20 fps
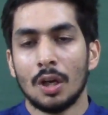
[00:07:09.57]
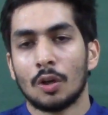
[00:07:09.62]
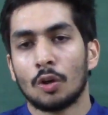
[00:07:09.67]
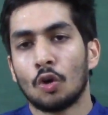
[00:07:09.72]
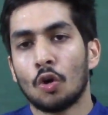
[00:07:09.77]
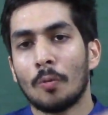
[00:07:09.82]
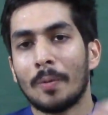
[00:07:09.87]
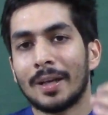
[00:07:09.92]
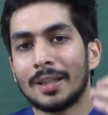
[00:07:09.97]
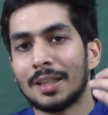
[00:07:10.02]

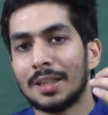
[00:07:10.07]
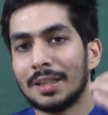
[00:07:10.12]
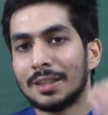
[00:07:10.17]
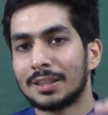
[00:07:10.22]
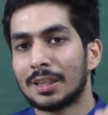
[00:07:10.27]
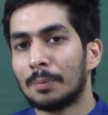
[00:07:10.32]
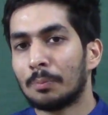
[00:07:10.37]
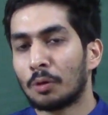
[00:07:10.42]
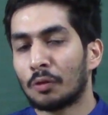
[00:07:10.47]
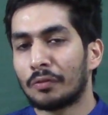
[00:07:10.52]
Go by the
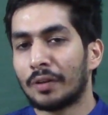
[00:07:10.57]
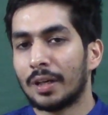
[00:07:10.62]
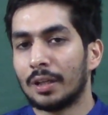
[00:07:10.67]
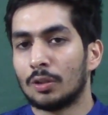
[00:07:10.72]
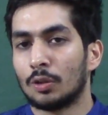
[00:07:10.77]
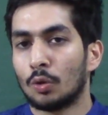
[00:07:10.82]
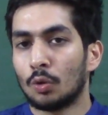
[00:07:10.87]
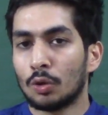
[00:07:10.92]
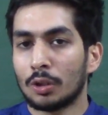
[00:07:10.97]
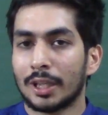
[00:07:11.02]
recent profile,
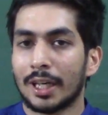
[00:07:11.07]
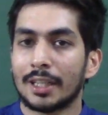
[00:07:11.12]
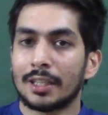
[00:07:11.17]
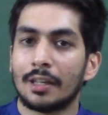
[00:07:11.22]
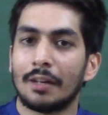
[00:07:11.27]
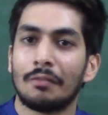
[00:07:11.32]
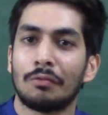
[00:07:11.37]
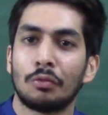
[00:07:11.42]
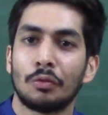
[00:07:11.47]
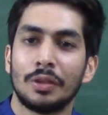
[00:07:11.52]
don't get
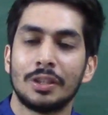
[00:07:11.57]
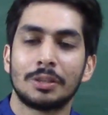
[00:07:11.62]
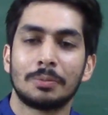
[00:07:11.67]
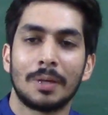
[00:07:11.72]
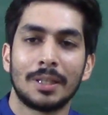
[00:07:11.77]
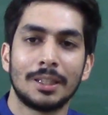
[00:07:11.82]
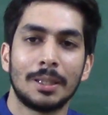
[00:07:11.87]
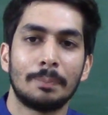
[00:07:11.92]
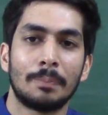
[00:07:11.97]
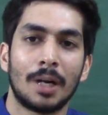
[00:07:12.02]
influenced
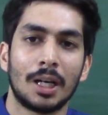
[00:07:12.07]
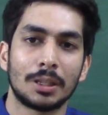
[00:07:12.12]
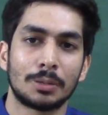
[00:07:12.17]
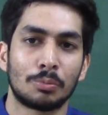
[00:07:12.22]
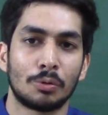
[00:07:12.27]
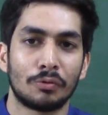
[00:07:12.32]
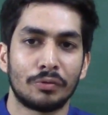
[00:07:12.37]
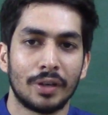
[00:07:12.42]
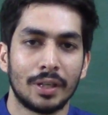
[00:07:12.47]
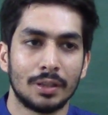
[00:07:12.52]
by the past
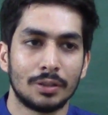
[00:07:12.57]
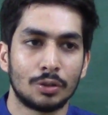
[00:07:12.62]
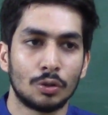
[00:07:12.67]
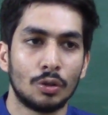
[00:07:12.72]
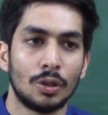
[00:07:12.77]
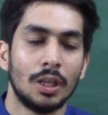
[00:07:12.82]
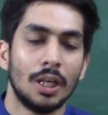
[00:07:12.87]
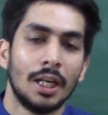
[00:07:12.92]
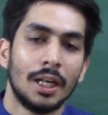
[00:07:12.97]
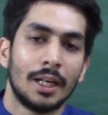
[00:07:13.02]
profile.
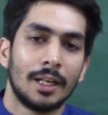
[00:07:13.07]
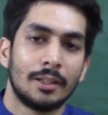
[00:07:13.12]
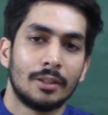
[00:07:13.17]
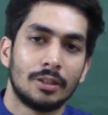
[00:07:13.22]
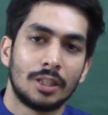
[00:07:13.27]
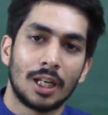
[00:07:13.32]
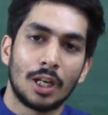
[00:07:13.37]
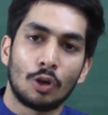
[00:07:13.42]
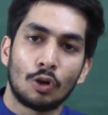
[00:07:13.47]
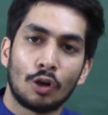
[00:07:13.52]
So
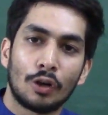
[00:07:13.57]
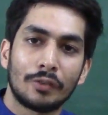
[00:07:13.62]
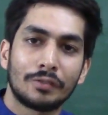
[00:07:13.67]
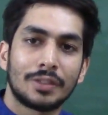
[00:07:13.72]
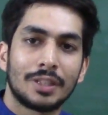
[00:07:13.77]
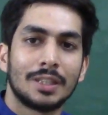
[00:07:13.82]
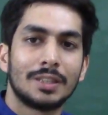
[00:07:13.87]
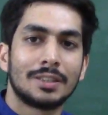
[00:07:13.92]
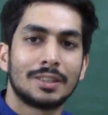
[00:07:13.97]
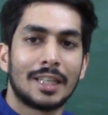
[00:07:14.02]
there are a lot
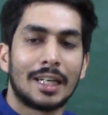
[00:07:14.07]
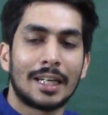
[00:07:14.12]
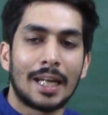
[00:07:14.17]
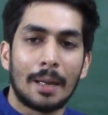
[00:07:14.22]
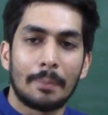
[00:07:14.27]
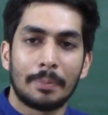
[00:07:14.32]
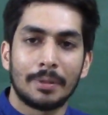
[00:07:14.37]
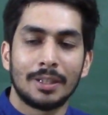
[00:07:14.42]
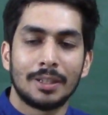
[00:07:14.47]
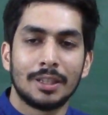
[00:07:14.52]
of things that
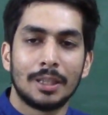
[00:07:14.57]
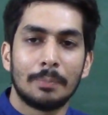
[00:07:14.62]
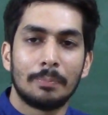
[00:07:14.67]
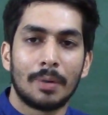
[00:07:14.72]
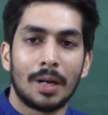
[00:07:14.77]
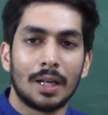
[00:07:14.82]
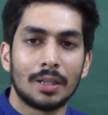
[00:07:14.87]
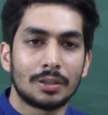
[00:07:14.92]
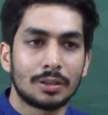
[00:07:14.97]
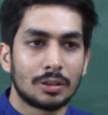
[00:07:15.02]
happen in the
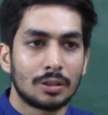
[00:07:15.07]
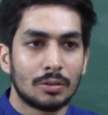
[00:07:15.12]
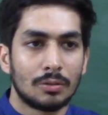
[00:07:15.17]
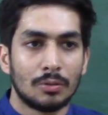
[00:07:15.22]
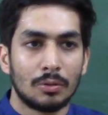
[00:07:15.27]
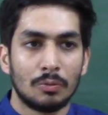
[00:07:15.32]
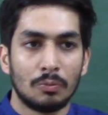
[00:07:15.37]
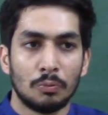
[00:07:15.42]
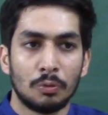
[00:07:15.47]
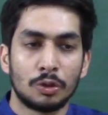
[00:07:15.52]
past,
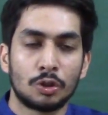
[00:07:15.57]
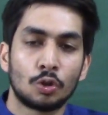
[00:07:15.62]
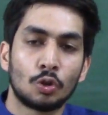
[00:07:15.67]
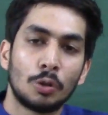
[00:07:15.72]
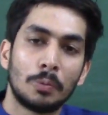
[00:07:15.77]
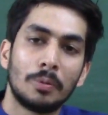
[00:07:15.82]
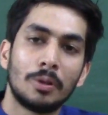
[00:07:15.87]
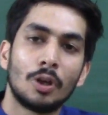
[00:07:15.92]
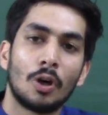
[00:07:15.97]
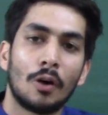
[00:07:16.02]
which
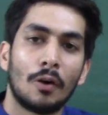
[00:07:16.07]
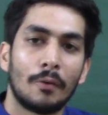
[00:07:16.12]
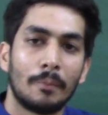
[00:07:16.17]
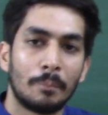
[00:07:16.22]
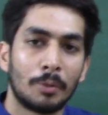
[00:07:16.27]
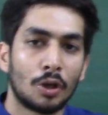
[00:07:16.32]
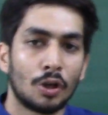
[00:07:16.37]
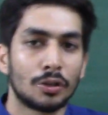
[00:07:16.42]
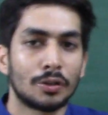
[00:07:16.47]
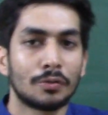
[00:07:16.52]
could be
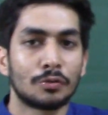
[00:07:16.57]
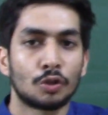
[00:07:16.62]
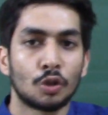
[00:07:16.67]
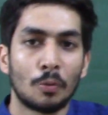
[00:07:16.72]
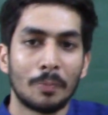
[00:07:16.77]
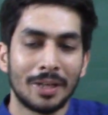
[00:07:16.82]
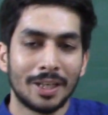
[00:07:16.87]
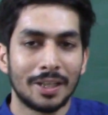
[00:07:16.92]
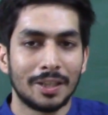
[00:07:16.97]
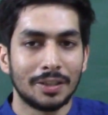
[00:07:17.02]
because of so
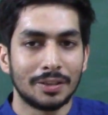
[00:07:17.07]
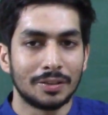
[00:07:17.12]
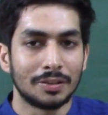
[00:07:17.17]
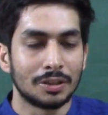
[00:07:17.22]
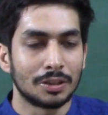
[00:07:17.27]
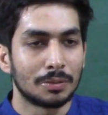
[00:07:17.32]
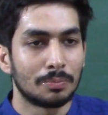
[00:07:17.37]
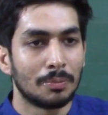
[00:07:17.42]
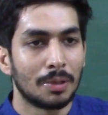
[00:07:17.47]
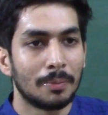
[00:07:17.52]
many
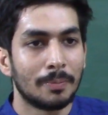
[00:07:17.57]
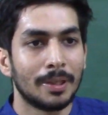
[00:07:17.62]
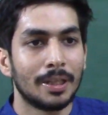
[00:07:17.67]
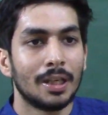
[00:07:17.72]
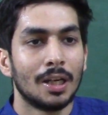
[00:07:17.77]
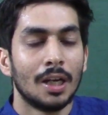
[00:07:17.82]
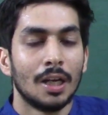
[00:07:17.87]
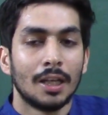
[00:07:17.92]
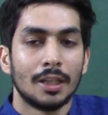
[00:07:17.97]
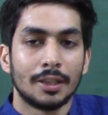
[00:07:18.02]
reasons.
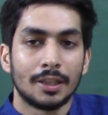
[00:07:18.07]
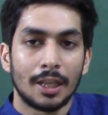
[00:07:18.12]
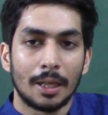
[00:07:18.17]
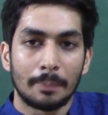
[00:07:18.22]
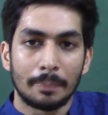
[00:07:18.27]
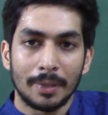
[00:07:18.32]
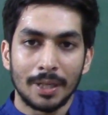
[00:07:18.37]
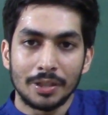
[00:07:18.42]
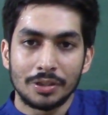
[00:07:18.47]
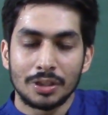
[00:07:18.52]
Maybe
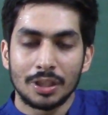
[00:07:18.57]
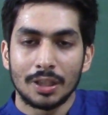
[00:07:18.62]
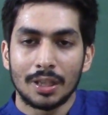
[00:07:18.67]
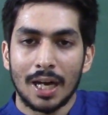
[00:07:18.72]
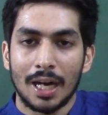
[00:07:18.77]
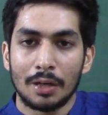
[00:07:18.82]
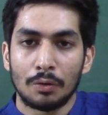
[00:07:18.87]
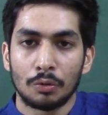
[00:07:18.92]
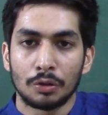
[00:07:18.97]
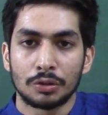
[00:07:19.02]
their PhD
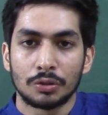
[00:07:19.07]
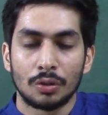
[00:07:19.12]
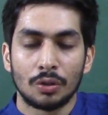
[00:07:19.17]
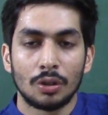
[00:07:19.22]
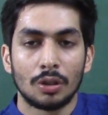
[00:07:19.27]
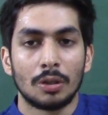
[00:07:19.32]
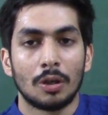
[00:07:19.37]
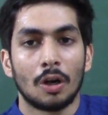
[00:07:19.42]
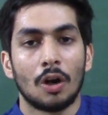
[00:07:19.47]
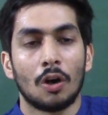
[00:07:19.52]
guide was
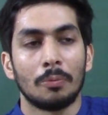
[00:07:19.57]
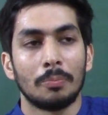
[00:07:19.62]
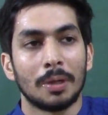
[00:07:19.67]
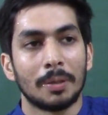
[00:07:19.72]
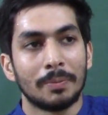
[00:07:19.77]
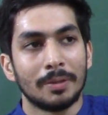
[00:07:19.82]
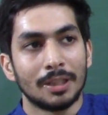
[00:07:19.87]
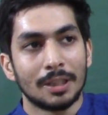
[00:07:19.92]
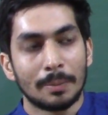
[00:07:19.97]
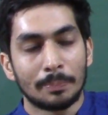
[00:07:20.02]
good, or
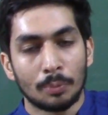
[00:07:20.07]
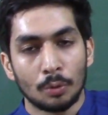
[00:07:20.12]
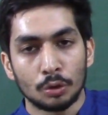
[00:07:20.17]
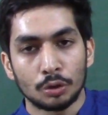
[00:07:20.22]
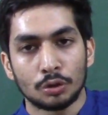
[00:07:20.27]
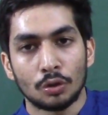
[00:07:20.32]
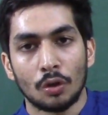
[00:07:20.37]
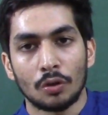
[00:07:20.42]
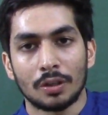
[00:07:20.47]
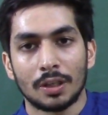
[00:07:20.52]
maybe in the
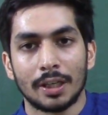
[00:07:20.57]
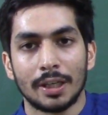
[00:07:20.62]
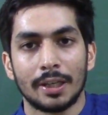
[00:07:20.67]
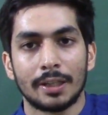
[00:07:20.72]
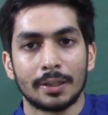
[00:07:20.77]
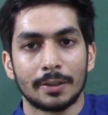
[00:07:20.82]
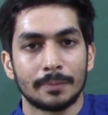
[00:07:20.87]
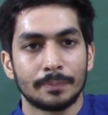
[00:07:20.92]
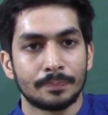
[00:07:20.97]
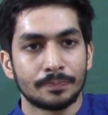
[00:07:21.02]

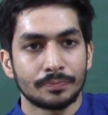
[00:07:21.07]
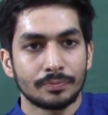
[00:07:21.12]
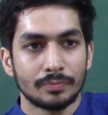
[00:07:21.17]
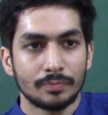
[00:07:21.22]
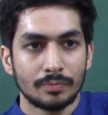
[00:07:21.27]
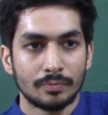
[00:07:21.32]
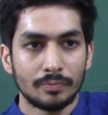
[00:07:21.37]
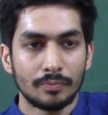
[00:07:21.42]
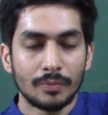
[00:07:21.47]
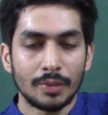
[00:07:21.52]
postdoctorate,
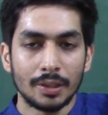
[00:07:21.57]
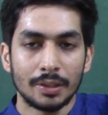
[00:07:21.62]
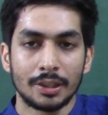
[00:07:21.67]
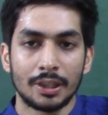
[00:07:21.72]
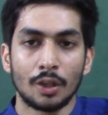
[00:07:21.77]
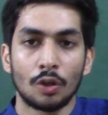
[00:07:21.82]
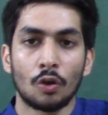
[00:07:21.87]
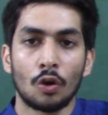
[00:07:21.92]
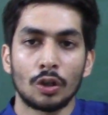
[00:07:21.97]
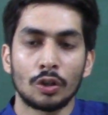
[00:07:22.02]

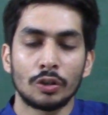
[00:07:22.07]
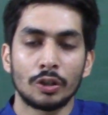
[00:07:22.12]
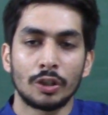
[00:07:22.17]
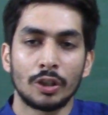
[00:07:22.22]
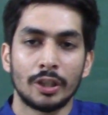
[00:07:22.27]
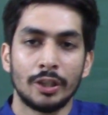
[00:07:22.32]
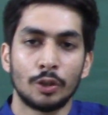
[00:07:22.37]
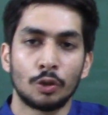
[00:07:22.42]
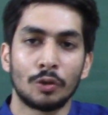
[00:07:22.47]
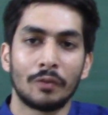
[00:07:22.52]
they got
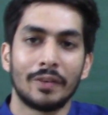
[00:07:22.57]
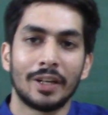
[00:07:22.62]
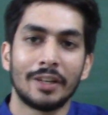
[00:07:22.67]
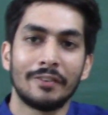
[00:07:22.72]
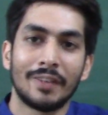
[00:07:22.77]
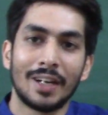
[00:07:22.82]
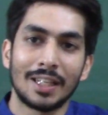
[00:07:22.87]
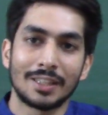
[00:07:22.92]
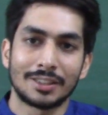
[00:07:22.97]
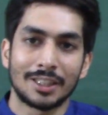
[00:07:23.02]
into a very
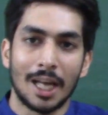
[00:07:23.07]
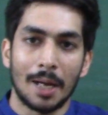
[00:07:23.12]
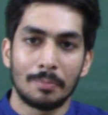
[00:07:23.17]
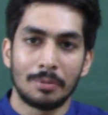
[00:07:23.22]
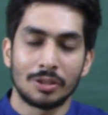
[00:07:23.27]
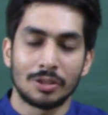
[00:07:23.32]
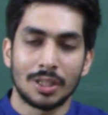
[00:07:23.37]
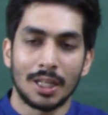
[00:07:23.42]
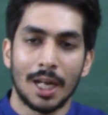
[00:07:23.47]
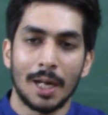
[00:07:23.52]
well
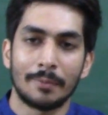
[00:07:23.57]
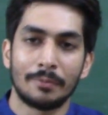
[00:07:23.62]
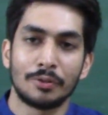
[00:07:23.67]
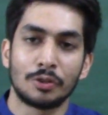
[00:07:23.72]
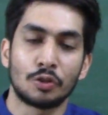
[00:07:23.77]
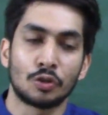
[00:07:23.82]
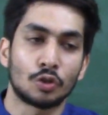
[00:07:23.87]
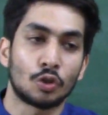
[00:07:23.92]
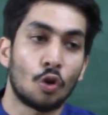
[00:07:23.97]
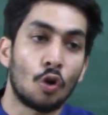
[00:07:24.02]
established lab,
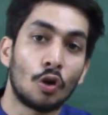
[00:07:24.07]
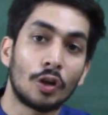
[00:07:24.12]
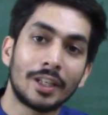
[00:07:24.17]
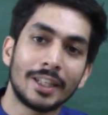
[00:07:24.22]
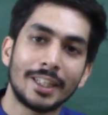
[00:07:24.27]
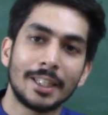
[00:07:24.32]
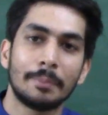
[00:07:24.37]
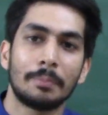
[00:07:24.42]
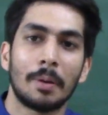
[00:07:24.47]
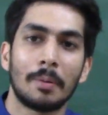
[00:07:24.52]
which was
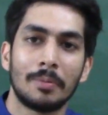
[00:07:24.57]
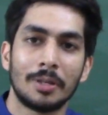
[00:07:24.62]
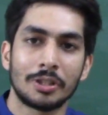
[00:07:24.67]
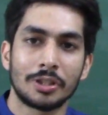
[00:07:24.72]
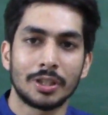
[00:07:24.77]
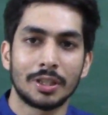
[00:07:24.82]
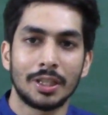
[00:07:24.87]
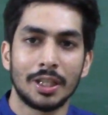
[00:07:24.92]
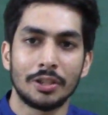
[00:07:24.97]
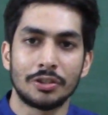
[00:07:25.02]
already
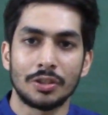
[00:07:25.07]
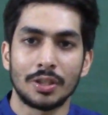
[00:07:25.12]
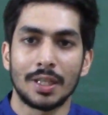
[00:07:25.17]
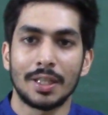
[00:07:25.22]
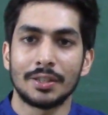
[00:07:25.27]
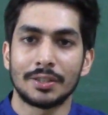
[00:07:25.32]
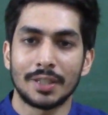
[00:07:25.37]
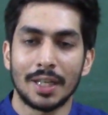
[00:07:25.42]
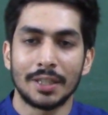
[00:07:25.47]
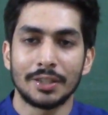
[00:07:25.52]
publishing Nature
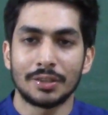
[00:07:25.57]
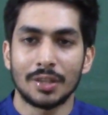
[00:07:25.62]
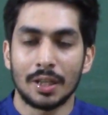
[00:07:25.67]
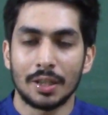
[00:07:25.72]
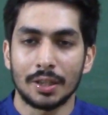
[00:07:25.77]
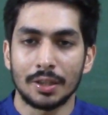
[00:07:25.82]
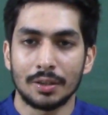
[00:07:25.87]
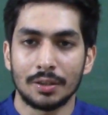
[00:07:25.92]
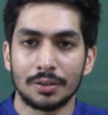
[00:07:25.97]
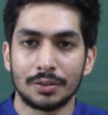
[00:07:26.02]
and Science
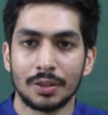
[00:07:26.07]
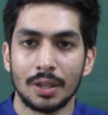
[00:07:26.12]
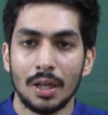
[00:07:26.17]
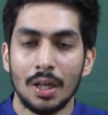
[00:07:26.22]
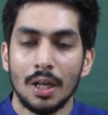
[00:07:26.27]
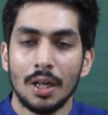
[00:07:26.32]
articles.